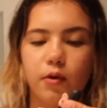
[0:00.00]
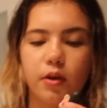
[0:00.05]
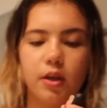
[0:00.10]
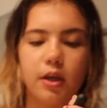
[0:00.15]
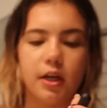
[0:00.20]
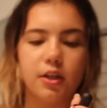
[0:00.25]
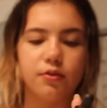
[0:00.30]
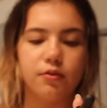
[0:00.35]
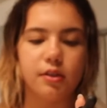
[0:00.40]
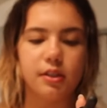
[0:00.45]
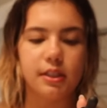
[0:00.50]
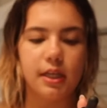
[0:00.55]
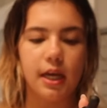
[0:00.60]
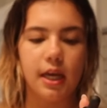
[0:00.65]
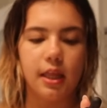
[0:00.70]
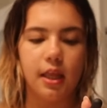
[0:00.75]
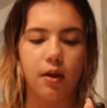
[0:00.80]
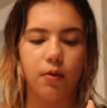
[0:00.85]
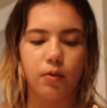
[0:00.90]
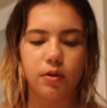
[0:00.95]
what you guys were saying
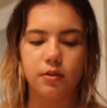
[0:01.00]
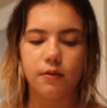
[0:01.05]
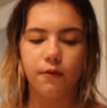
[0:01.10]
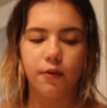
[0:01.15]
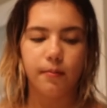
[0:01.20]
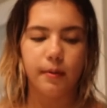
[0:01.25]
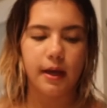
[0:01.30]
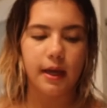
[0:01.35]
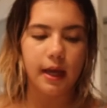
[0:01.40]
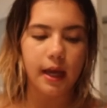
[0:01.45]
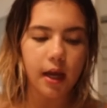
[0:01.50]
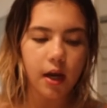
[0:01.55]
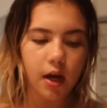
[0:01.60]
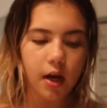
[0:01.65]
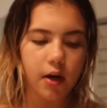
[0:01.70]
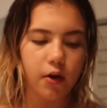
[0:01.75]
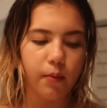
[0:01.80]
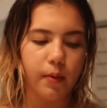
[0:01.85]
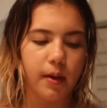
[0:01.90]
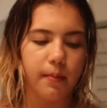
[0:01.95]
that it wasn't for my hair
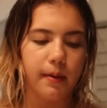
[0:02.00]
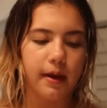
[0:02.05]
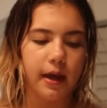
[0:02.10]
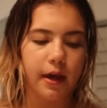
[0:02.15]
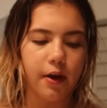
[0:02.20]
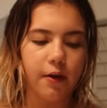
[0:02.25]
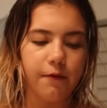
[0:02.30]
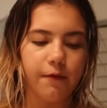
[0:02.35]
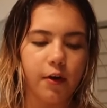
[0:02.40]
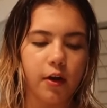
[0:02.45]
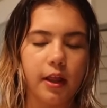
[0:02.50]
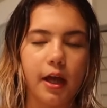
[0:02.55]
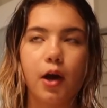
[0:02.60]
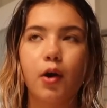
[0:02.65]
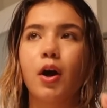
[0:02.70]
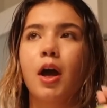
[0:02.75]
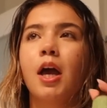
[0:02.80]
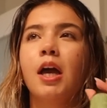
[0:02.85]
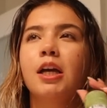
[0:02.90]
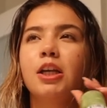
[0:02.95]
and it'll make my hair fall
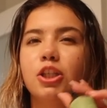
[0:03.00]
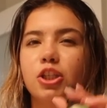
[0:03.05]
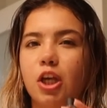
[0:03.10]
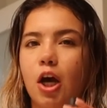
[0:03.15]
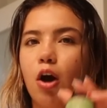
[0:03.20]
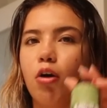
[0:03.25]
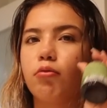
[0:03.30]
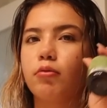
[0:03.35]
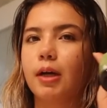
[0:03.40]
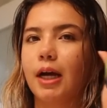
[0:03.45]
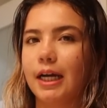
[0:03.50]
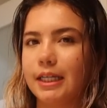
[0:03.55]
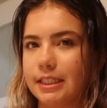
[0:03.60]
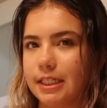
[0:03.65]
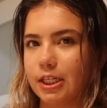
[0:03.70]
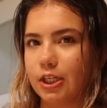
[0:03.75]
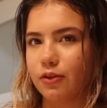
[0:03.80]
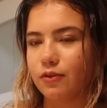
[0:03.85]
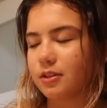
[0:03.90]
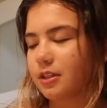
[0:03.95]
out. So I
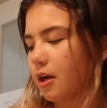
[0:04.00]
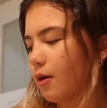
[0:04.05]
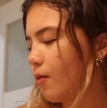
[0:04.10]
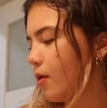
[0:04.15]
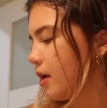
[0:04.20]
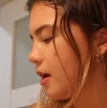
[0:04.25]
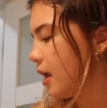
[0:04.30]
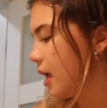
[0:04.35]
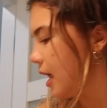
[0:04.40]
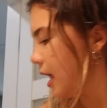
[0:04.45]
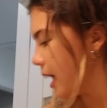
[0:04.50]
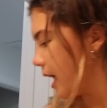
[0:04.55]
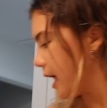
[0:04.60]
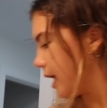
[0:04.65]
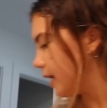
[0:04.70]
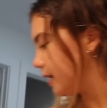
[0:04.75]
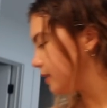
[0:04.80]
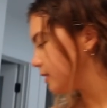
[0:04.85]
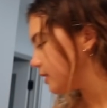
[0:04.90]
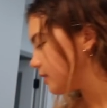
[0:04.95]
didn't use that one.
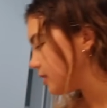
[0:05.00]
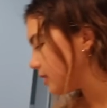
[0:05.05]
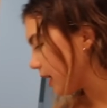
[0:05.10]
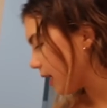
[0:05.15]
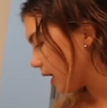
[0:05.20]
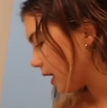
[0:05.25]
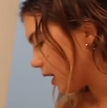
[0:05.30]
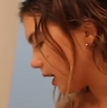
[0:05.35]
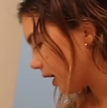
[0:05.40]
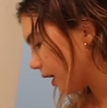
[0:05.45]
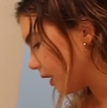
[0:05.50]
And instead